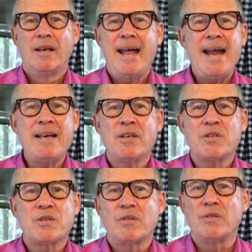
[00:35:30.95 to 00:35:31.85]

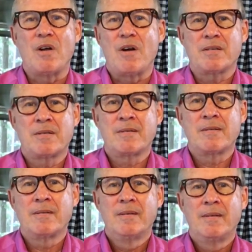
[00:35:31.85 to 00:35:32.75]
heinous loss